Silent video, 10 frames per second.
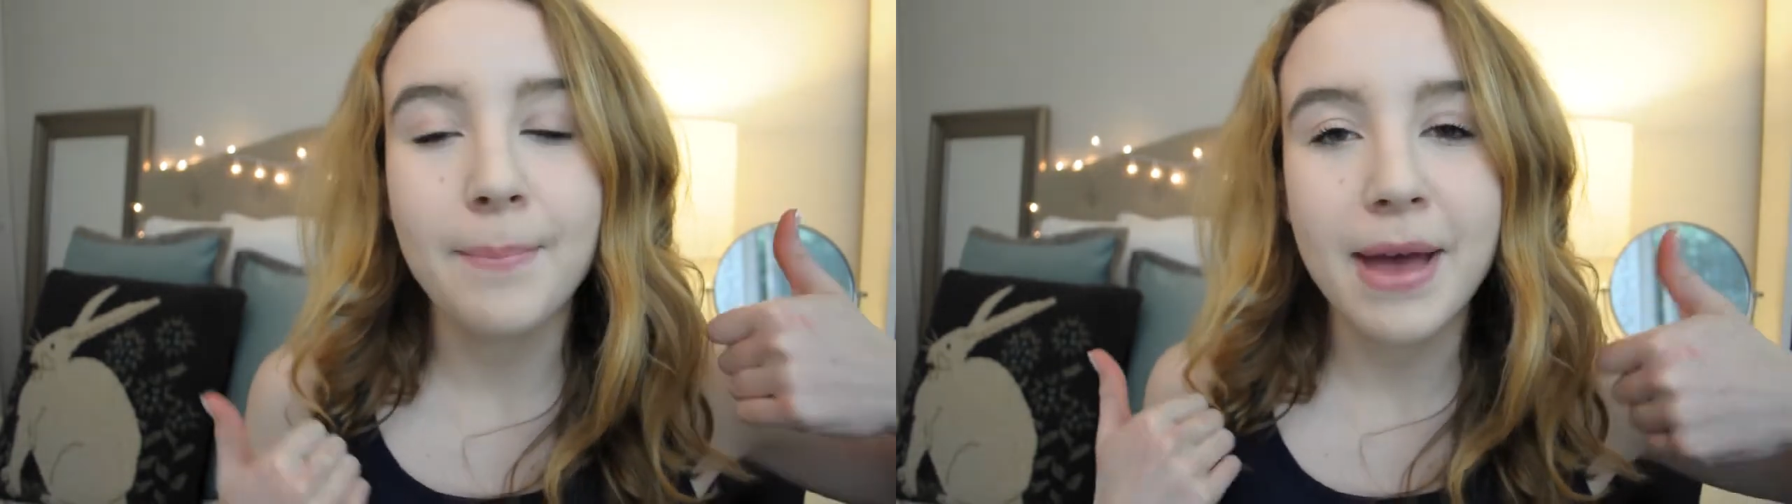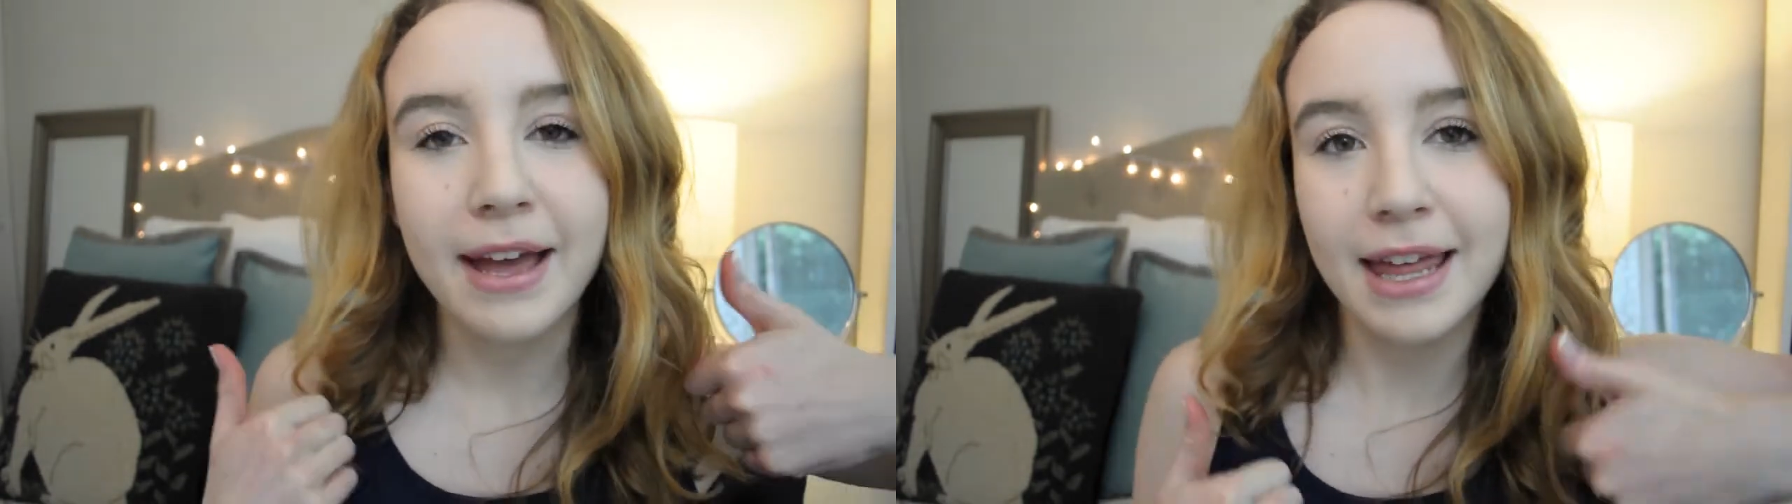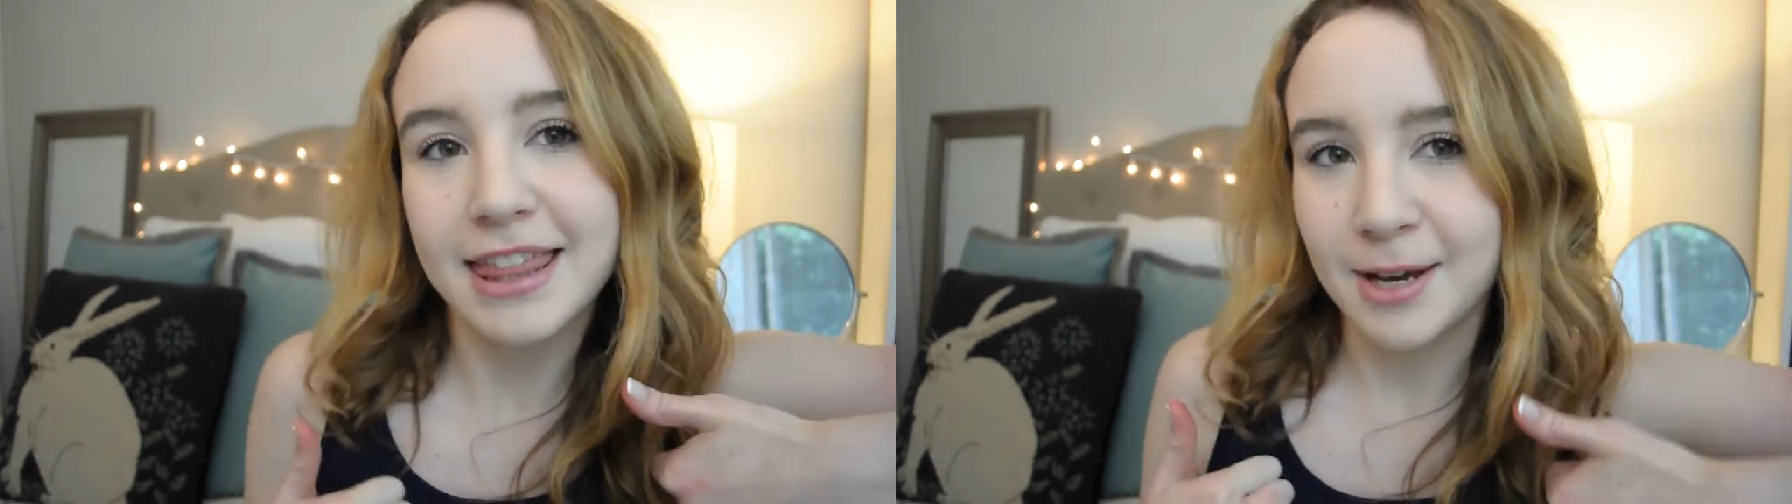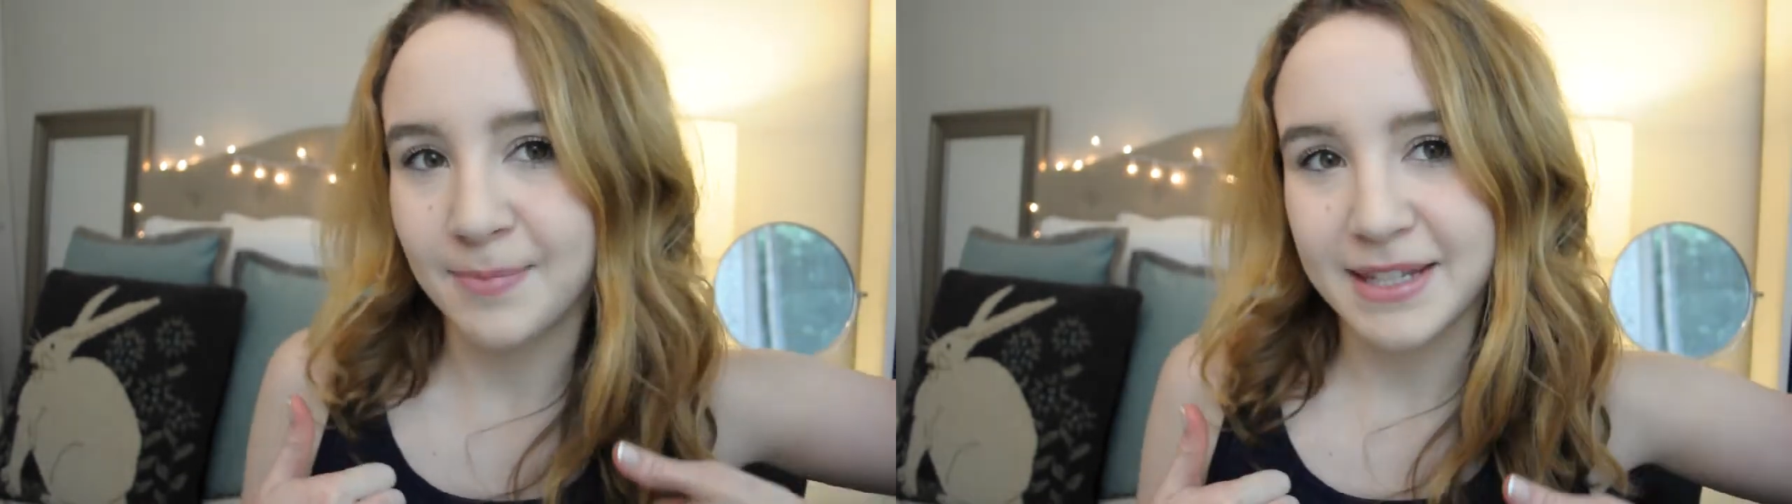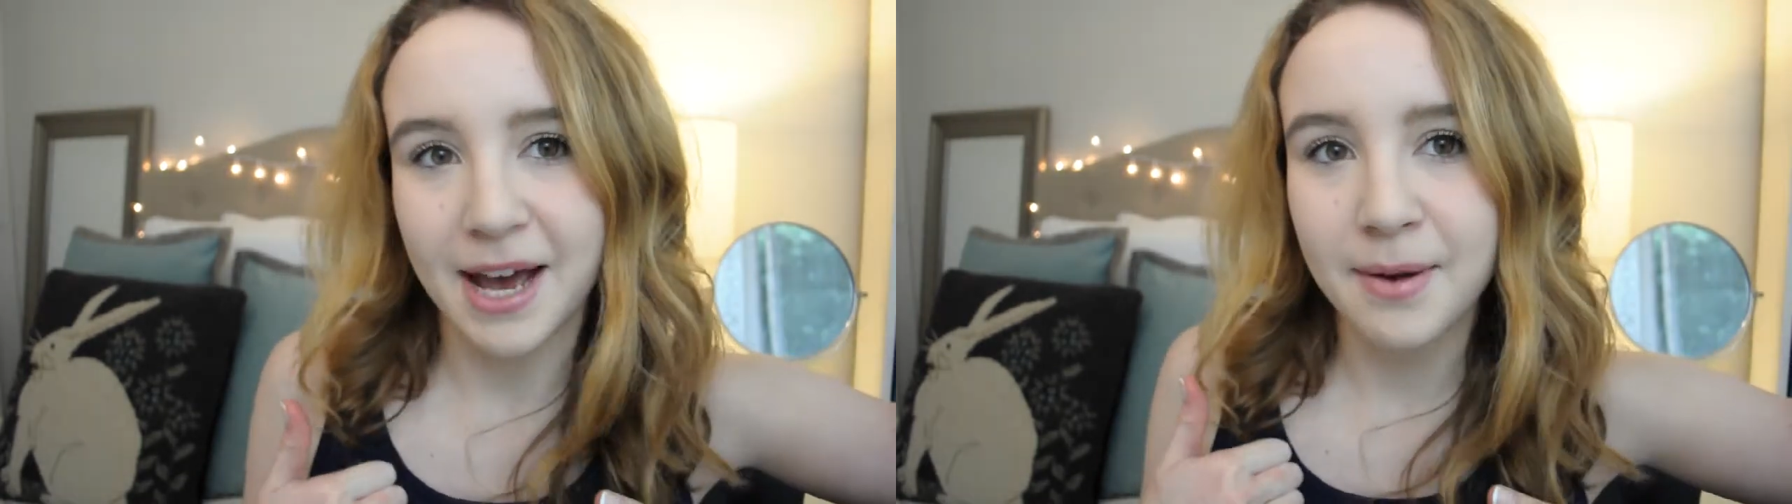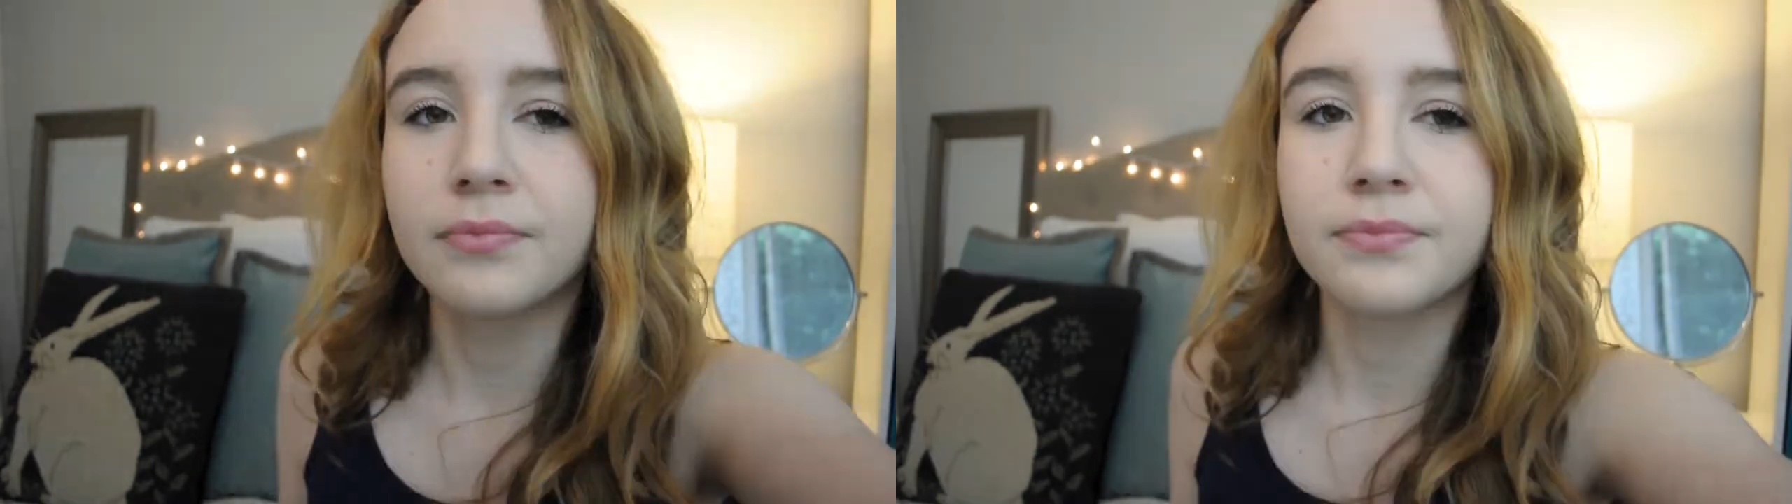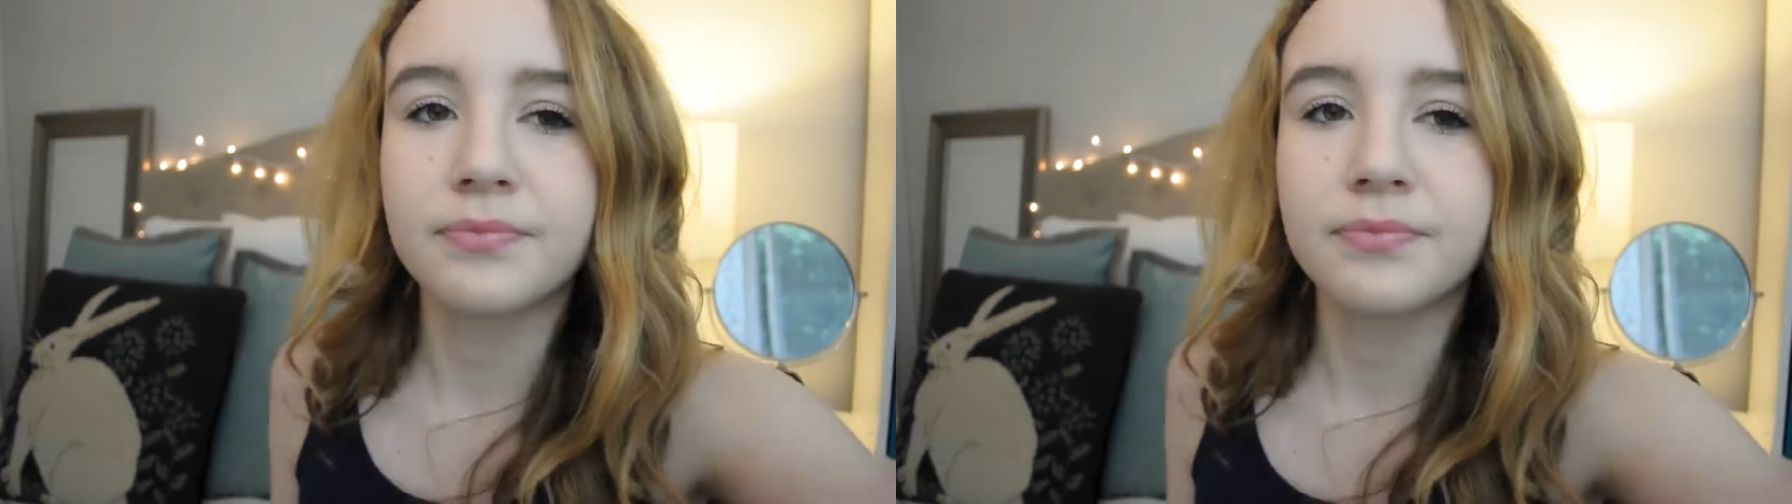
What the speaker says: big thumbs up.